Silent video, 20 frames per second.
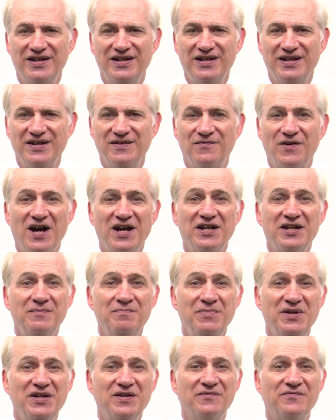If I can
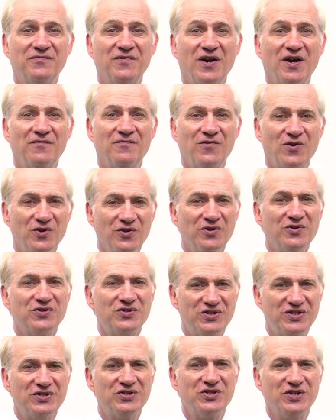be of further
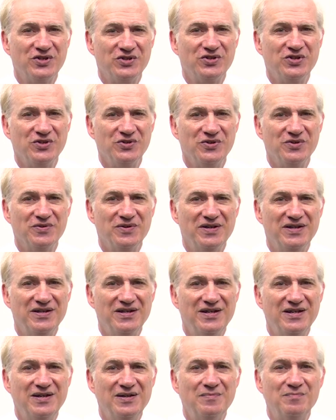assistance to you,
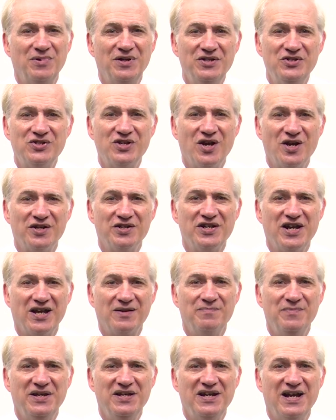please contact
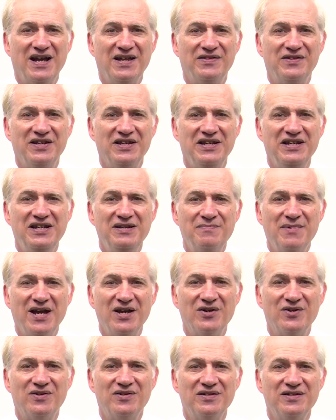me at the
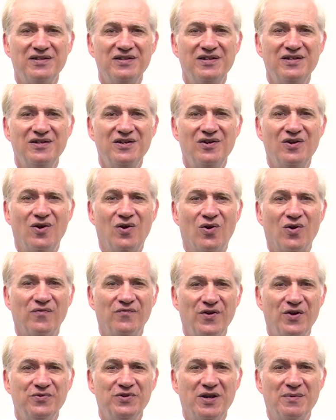email or
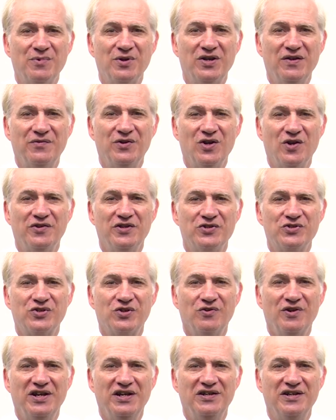phone number given on this
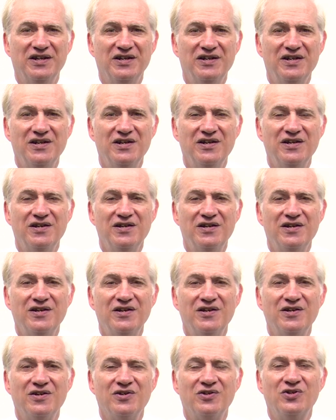screen.
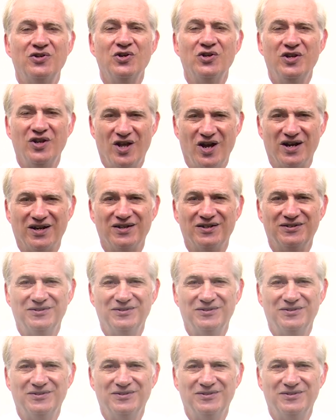Good luck.